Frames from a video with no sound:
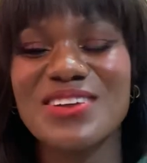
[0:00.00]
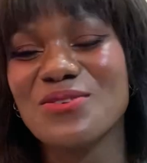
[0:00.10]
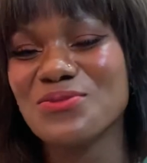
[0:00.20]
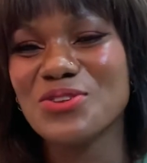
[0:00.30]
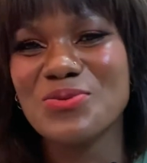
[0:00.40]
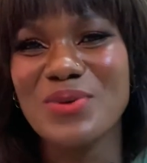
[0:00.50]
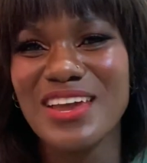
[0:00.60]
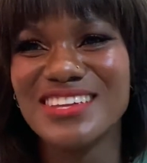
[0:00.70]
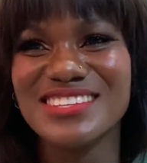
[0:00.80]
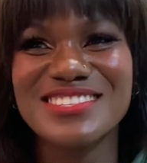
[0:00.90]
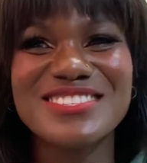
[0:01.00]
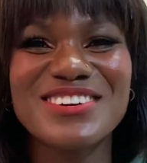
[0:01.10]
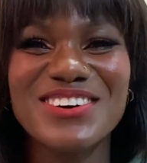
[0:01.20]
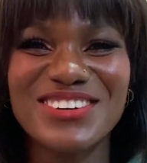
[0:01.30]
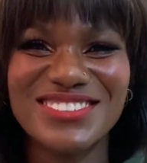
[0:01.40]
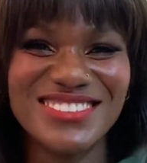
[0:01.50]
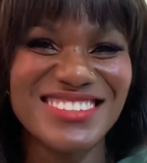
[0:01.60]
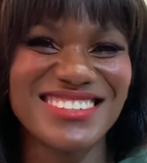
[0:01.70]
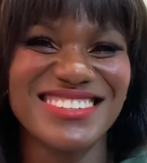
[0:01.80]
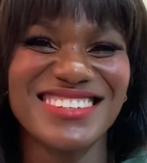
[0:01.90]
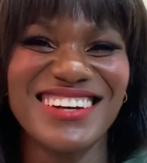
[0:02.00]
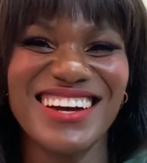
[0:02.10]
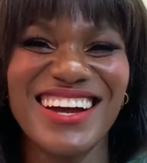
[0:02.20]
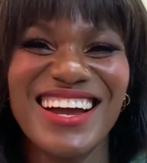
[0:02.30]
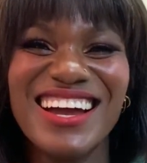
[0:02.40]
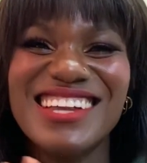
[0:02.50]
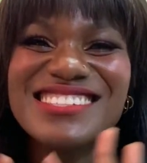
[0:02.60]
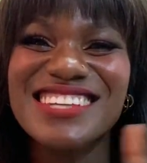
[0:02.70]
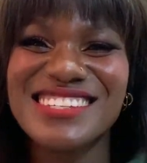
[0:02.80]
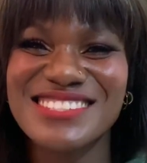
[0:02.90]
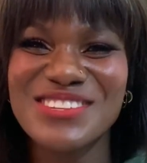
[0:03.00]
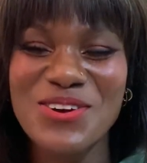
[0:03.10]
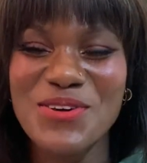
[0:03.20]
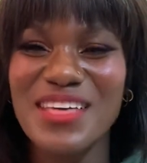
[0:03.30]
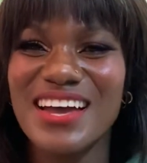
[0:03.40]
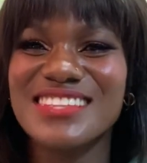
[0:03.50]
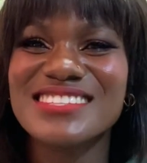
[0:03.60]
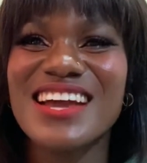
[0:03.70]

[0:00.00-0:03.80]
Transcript: of UAE. So just know that.